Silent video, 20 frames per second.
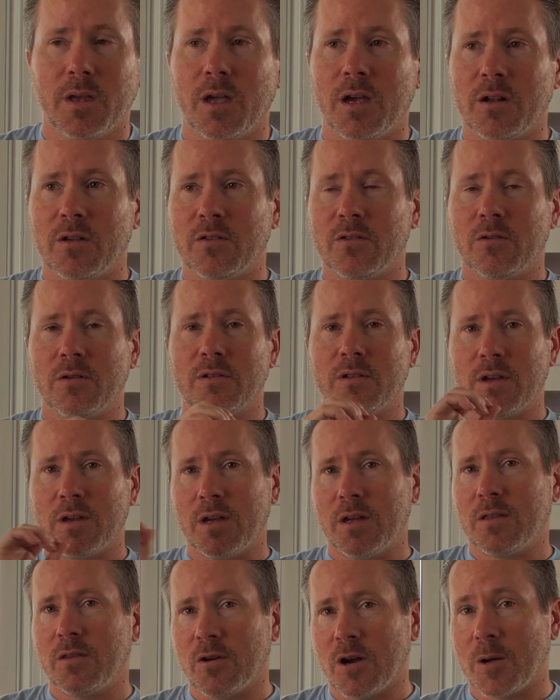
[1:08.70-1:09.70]
And as soon as I
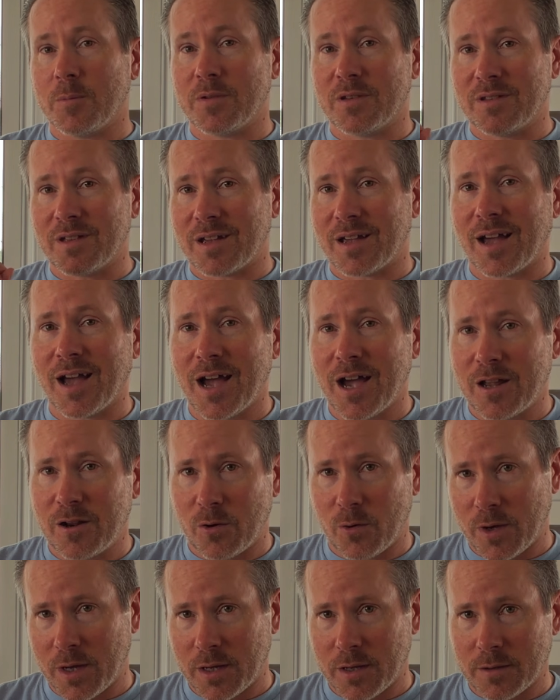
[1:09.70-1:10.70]
get there, I'm
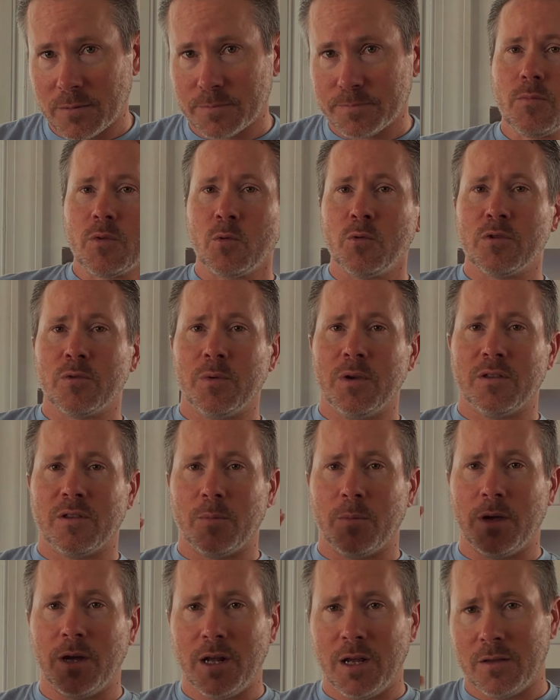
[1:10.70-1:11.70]
staccatoing it, which means
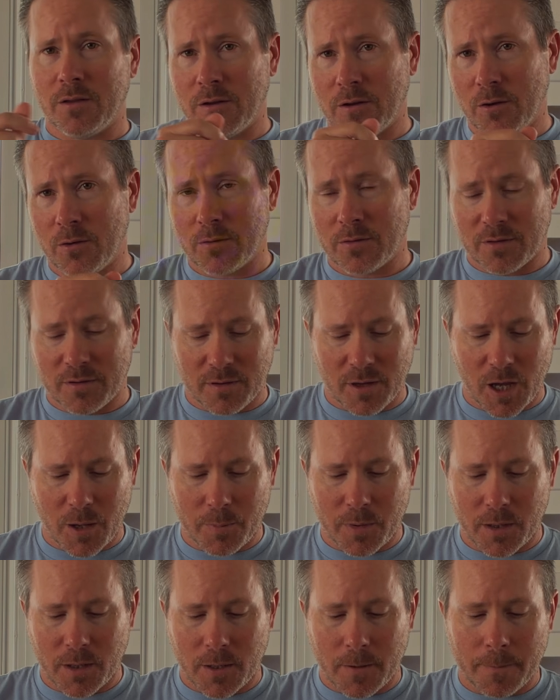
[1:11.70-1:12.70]
I'm hitting the note and
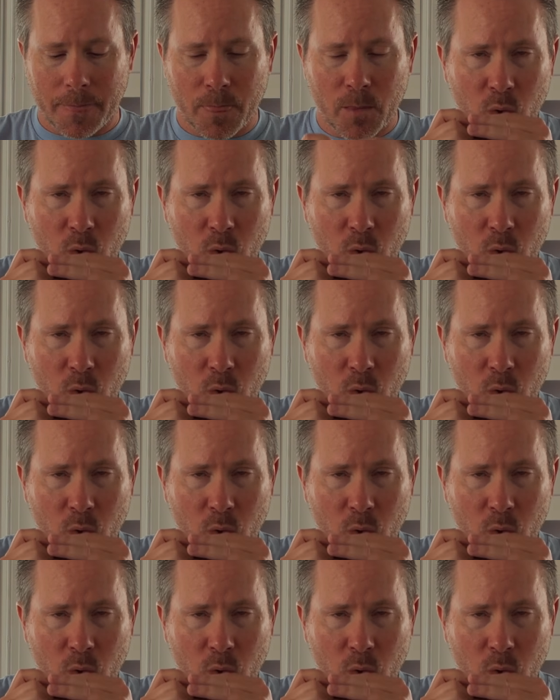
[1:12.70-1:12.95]
stopping it.